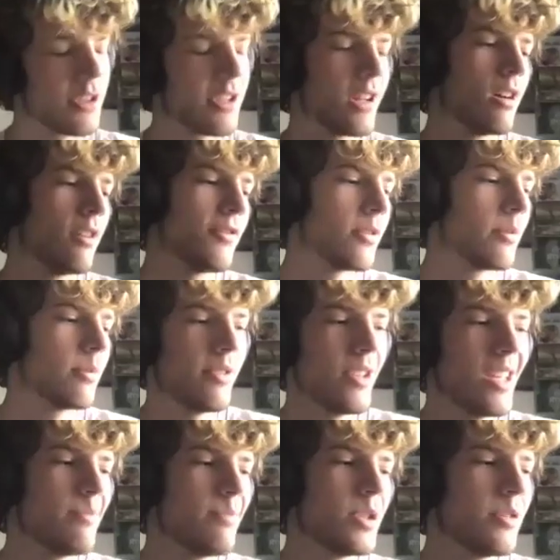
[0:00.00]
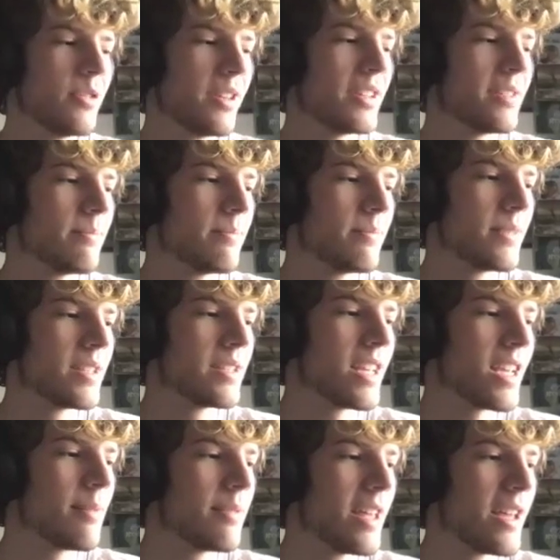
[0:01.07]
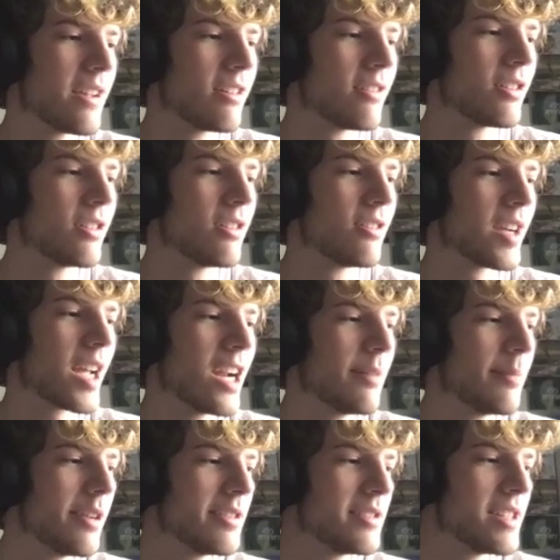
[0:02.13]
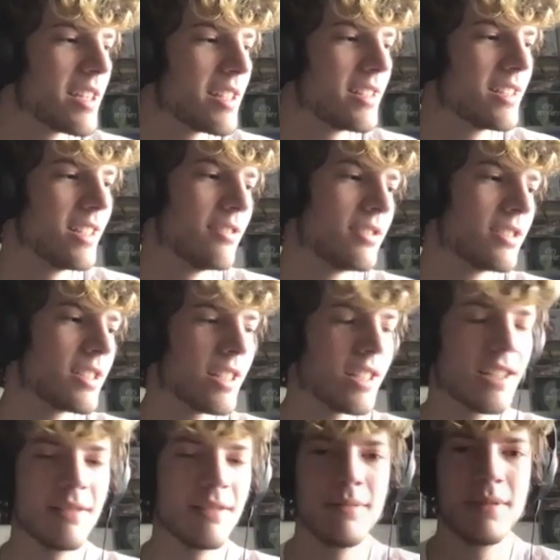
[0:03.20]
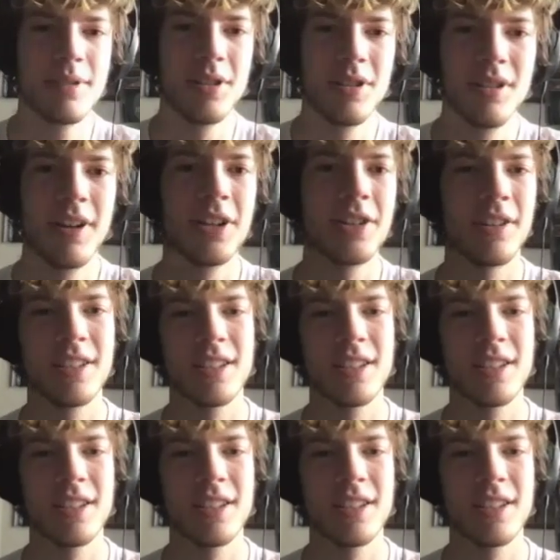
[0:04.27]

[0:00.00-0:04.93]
you know, if you, if you keep doing the the same thing over and over again in music, it's you know it's going to get dull eventually.